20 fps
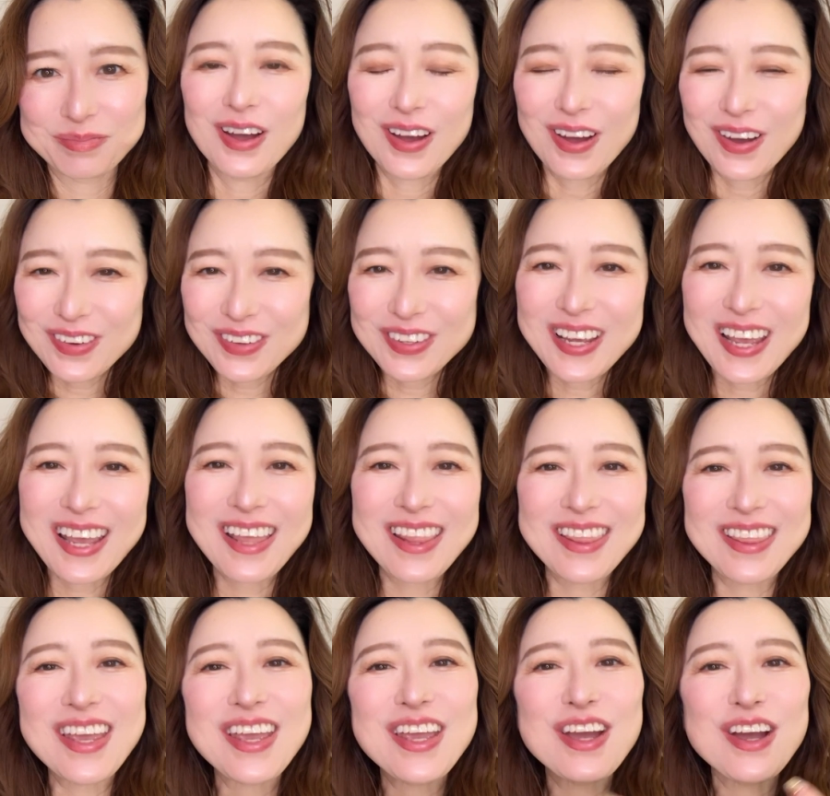Okay,
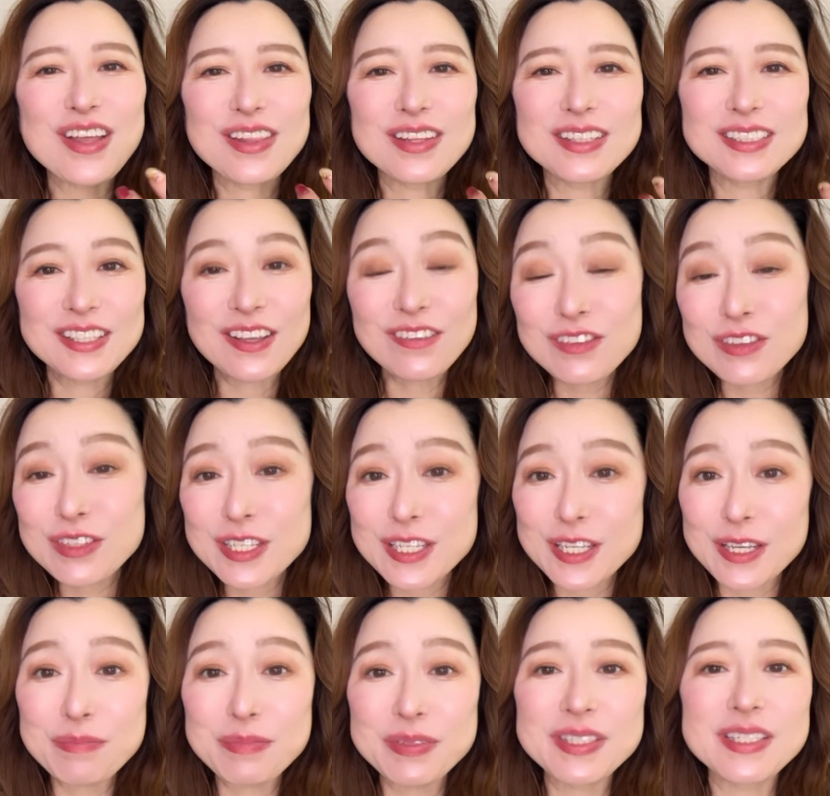they are the 7
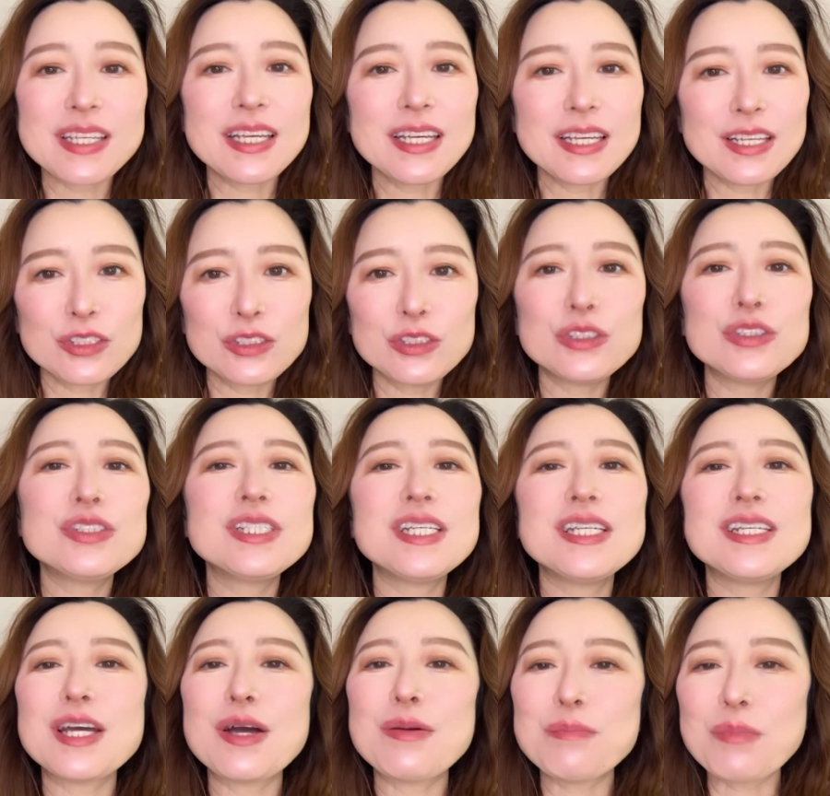tips, including
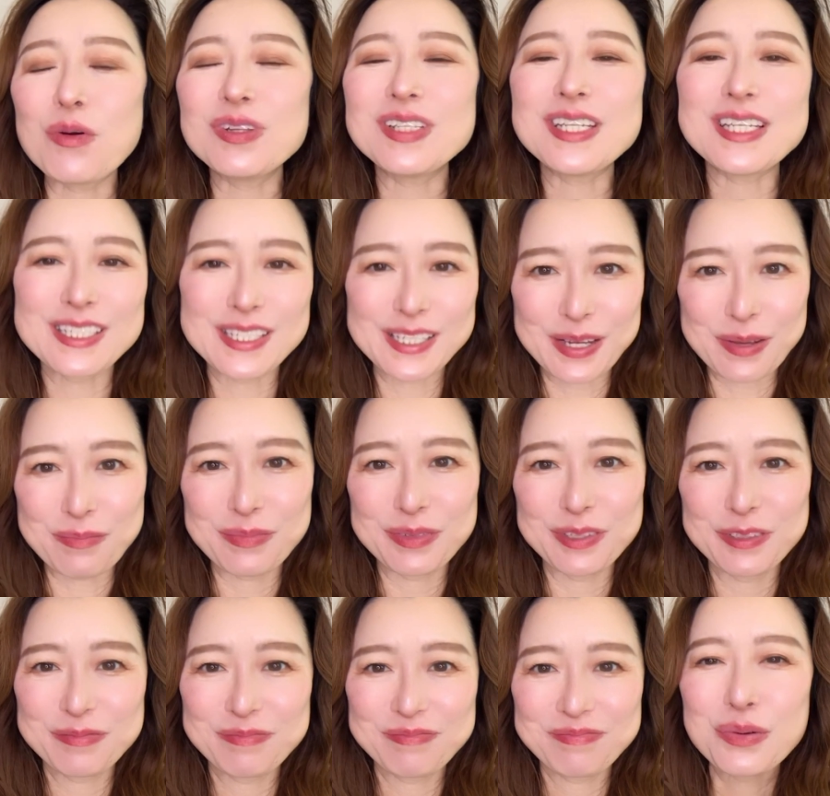a bonus tip.
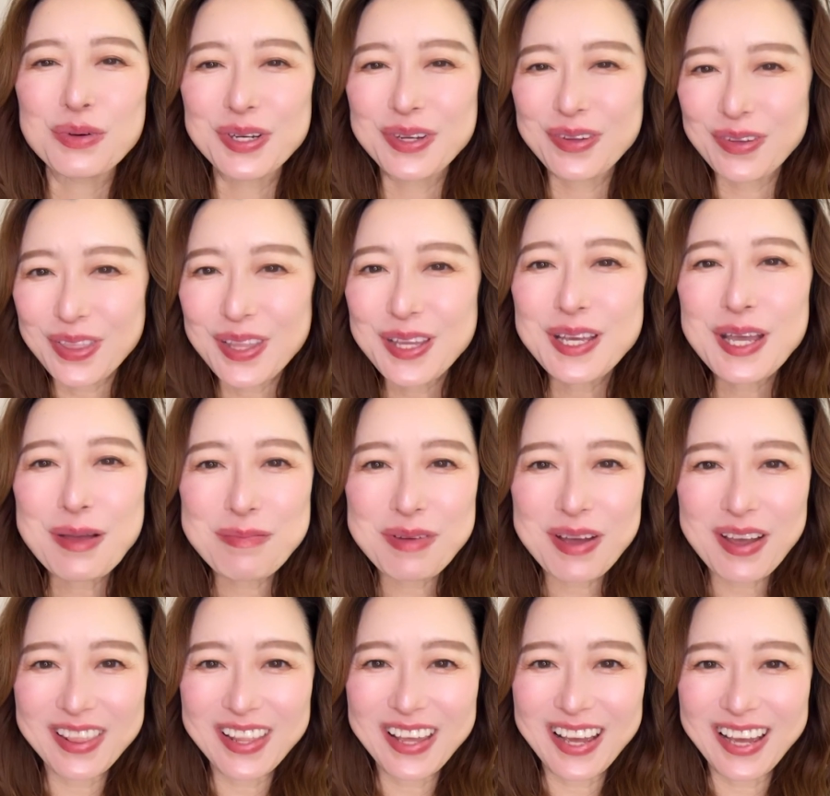What do you think about
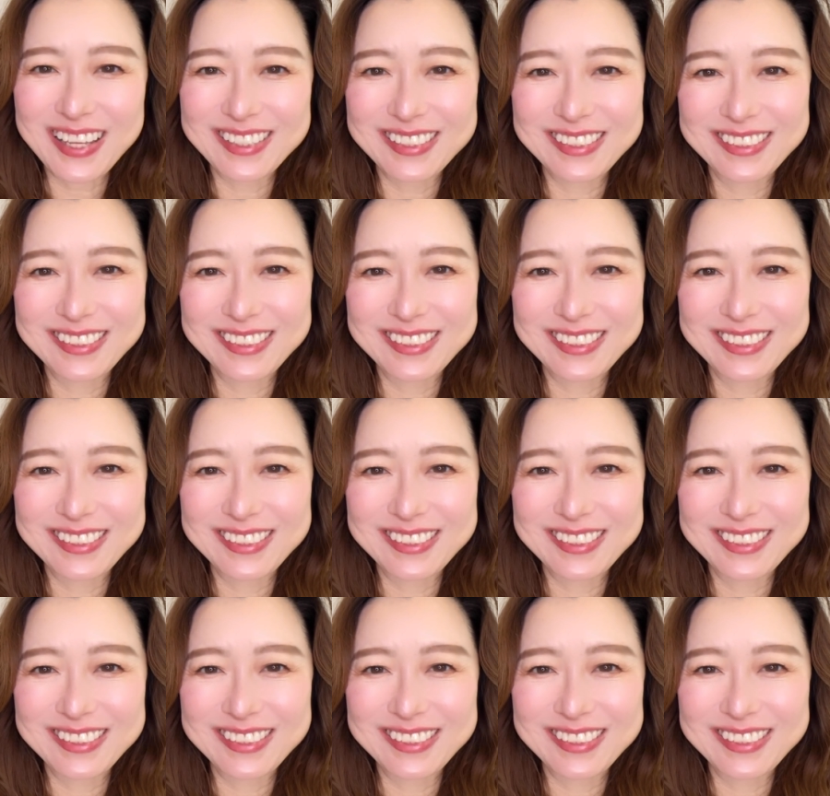that?